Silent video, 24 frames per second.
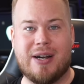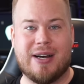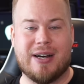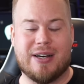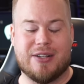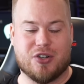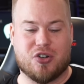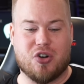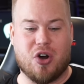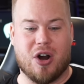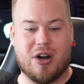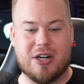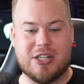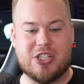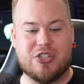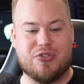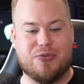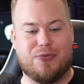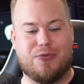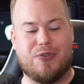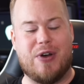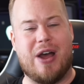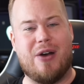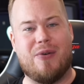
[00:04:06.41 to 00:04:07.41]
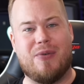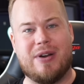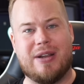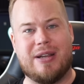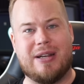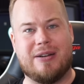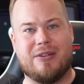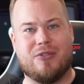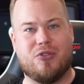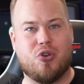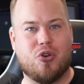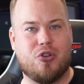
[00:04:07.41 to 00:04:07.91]
The car is very
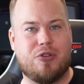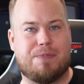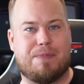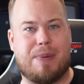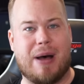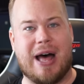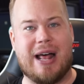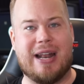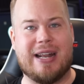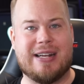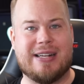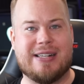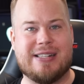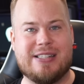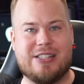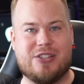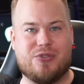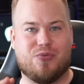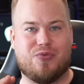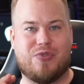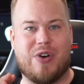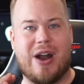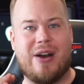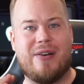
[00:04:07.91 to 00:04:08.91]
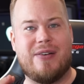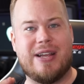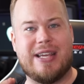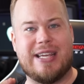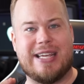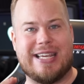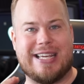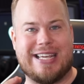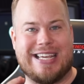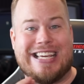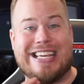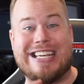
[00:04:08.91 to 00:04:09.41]
good balance,
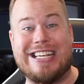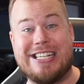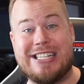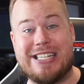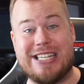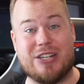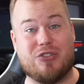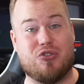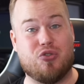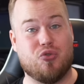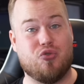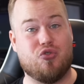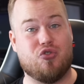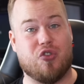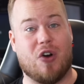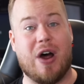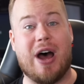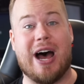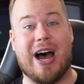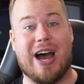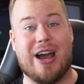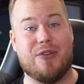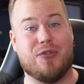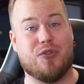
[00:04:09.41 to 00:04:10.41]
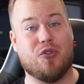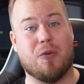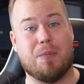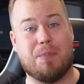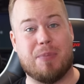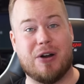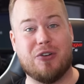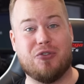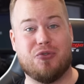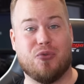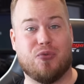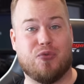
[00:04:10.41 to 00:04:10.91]
very easy to drive
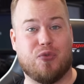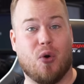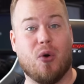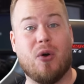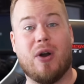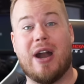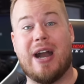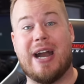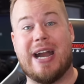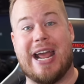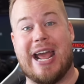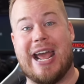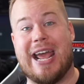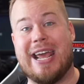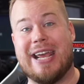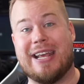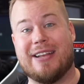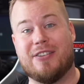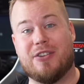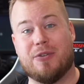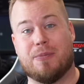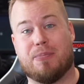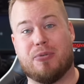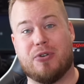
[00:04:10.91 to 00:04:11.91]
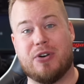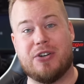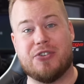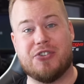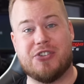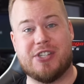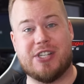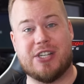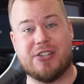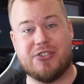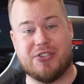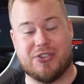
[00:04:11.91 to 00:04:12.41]
compared to 4AA, the
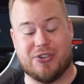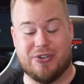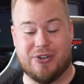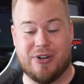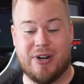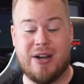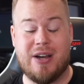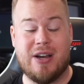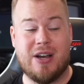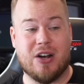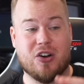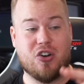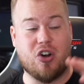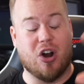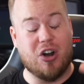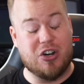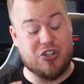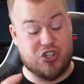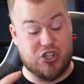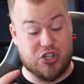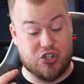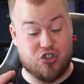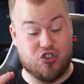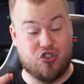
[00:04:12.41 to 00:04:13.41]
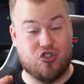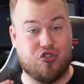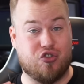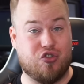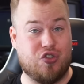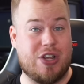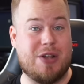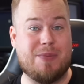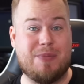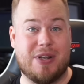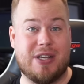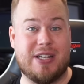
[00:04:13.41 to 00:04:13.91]
predecessor. Car is
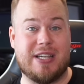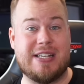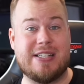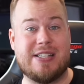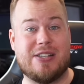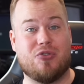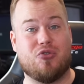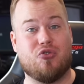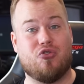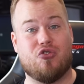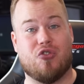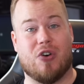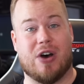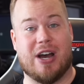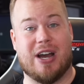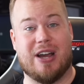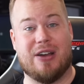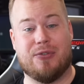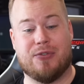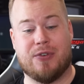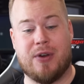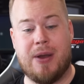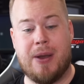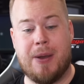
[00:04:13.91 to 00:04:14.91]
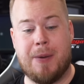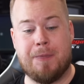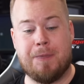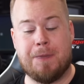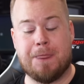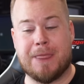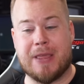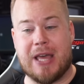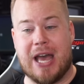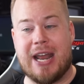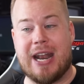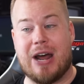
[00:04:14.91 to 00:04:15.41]
extremely easy to drive.
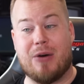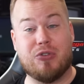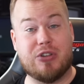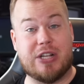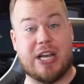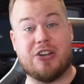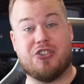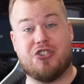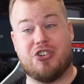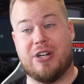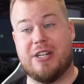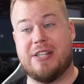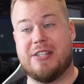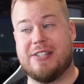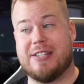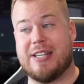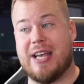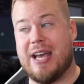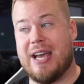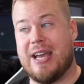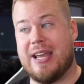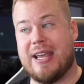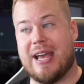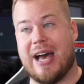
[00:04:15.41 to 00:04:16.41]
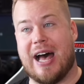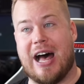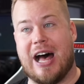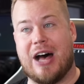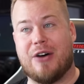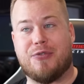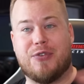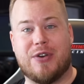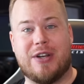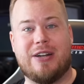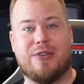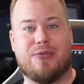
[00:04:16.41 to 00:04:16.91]
And I would actually say, I
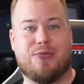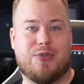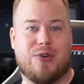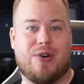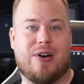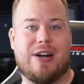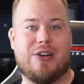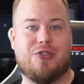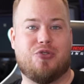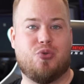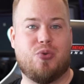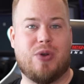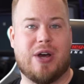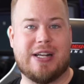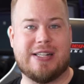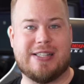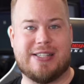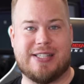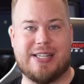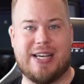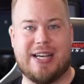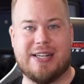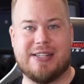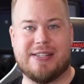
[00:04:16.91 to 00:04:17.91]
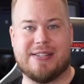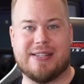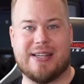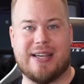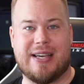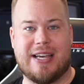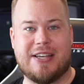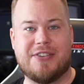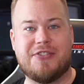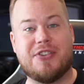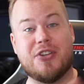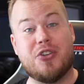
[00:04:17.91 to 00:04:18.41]
think the Ferrari 296
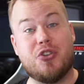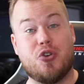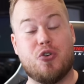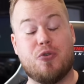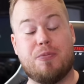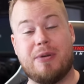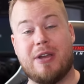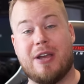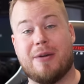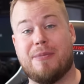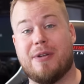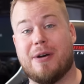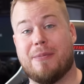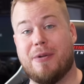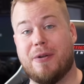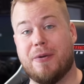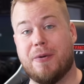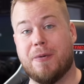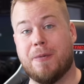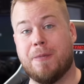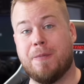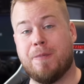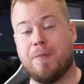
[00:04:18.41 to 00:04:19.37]
is the new BMW.